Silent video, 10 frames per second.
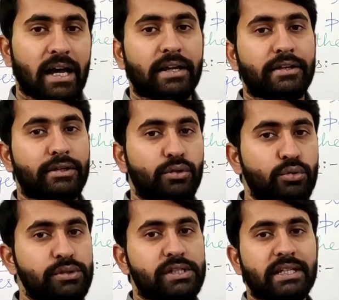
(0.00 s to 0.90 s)
are
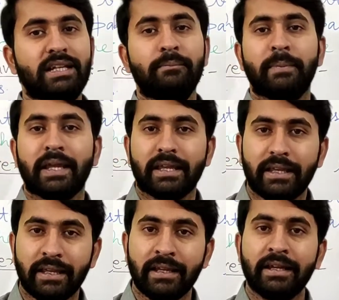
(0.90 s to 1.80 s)
used in
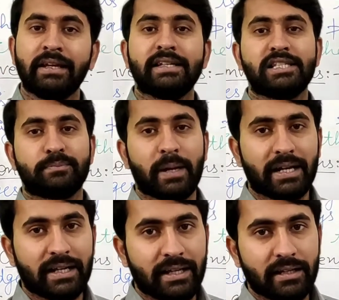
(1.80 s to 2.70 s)
making
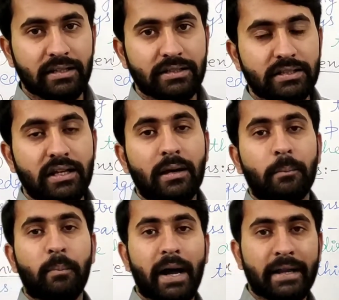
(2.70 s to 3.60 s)
spectacles,
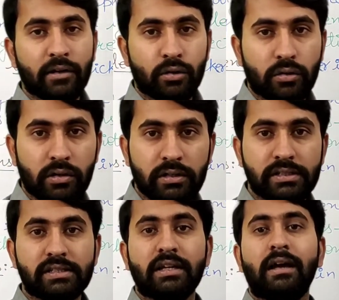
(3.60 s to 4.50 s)

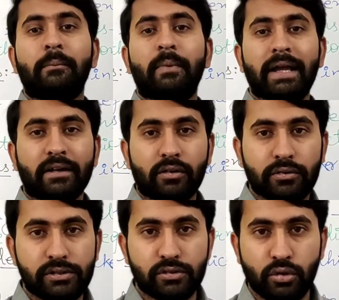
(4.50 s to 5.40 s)
binoculars,
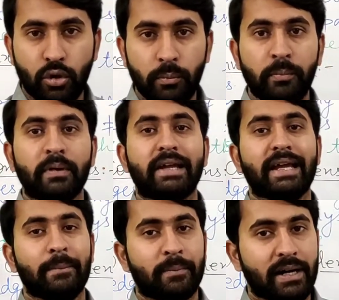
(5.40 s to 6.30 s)
microscope,
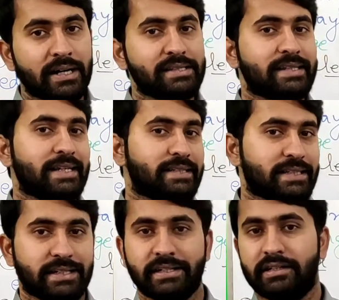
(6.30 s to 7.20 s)
cameras,
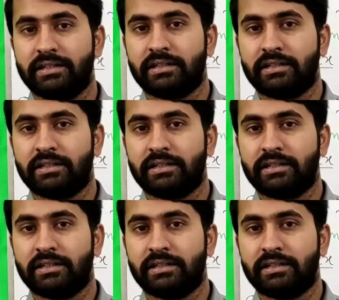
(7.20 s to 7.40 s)
etc.